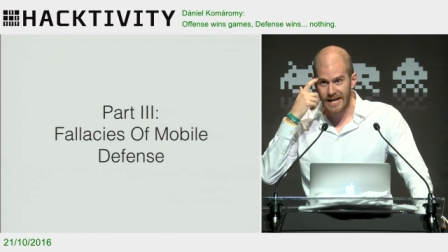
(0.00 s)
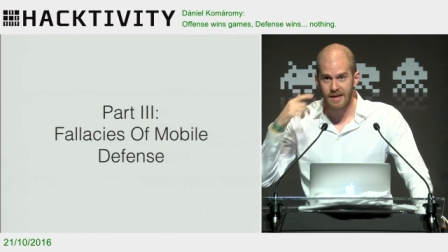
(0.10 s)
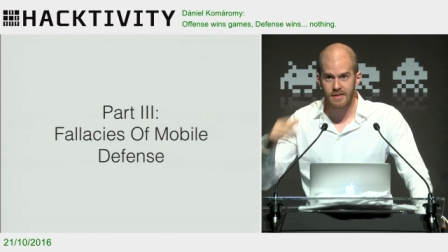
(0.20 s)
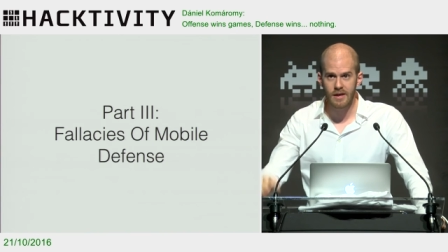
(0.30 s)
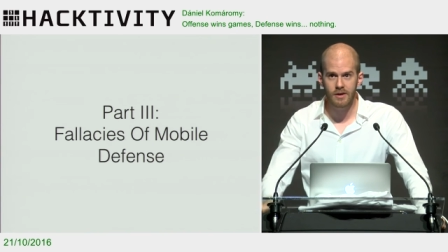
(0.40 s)

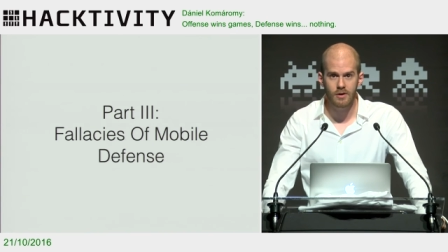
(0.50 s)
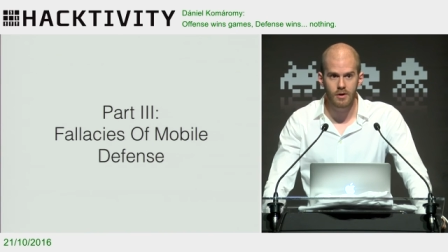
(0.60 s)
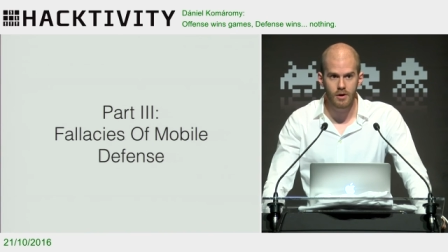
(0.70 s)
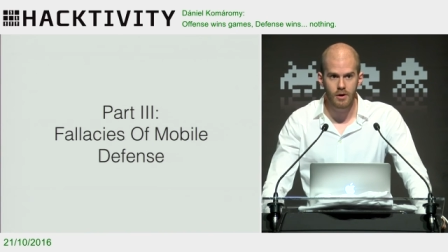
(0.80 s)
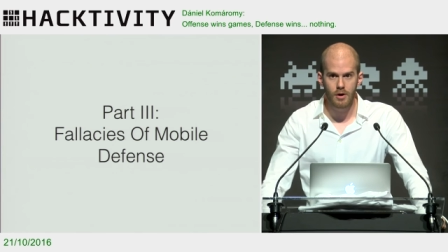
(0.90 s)
think,
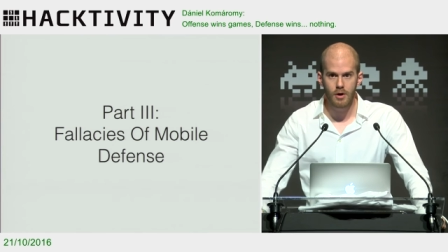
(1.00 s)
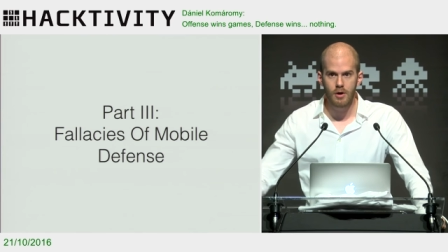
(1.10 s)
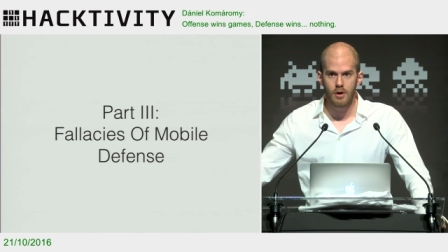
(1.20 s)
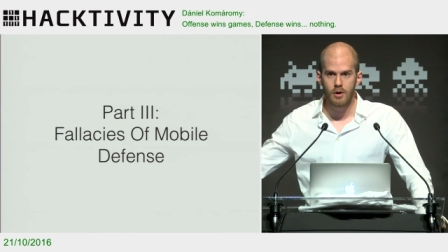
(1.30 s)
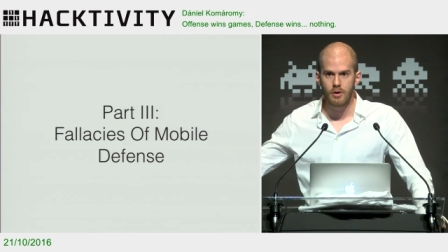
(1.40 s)

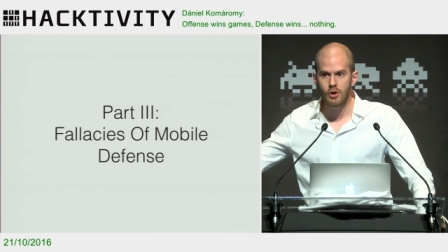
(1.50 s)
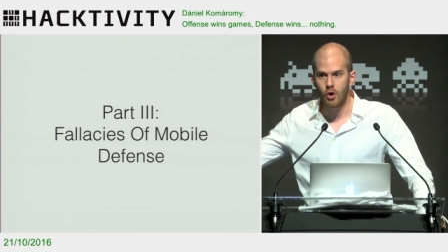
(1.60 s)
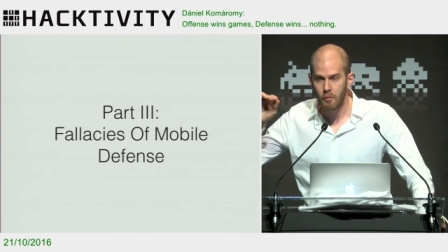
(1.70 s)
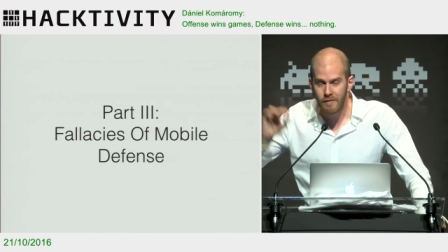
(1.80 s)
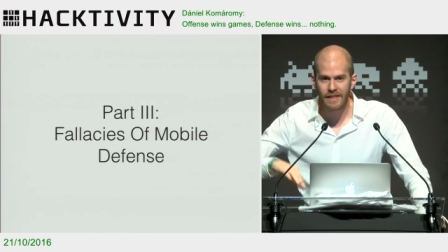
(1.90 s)

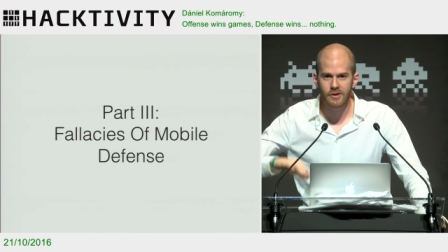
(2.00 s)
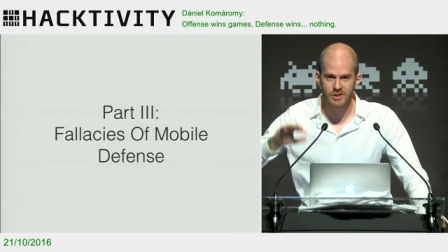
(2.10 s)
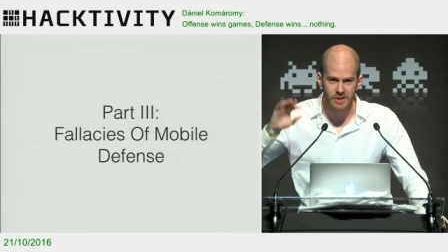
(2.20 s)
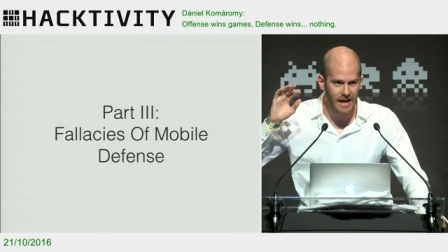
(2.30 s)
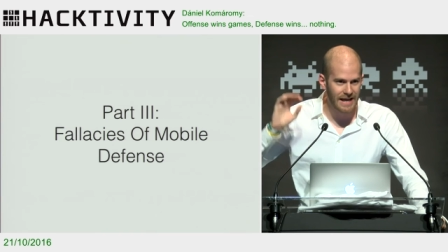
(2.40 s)
vendors,